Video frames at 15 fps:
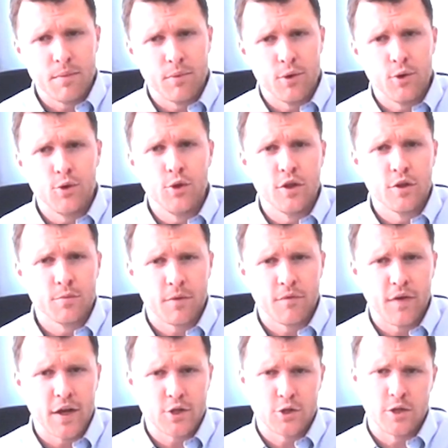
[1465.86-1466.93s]
People who do this
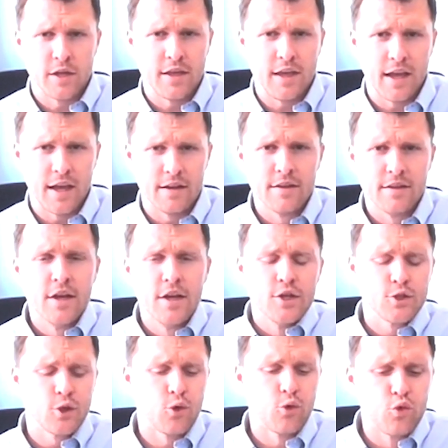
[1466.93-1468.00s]
professionally can.
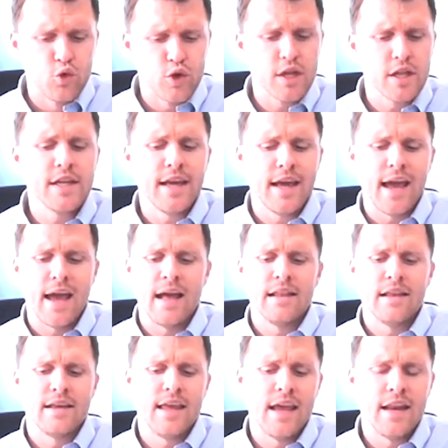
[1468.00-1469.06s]
So really
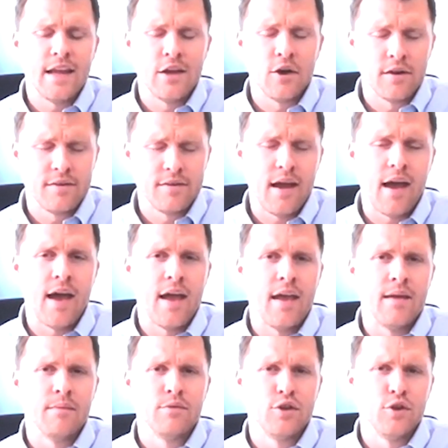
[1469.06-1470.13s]
allocating our
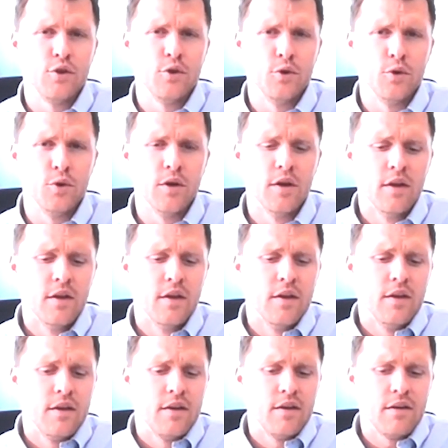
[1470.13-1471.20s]
time to
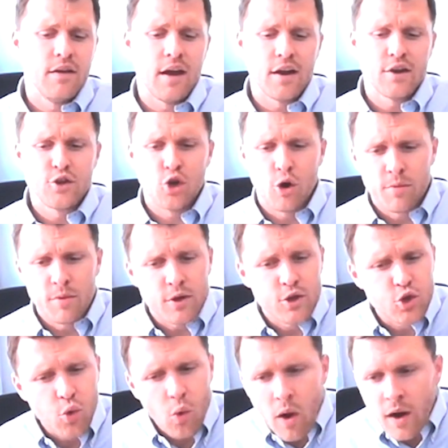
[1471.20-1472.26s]
October
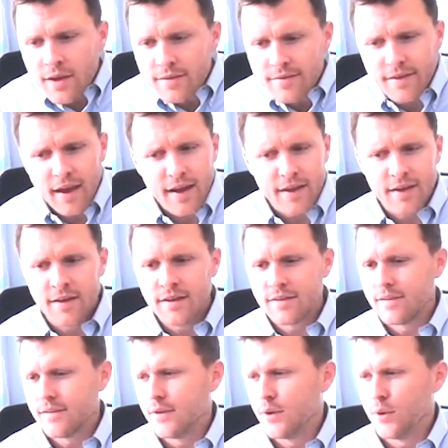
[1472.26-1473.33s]

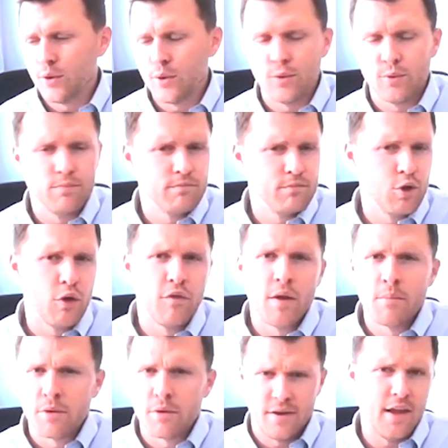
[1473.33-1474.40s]
22nd to
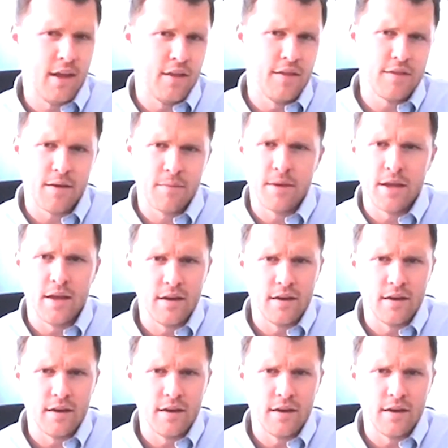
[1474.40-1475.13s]
November 10th.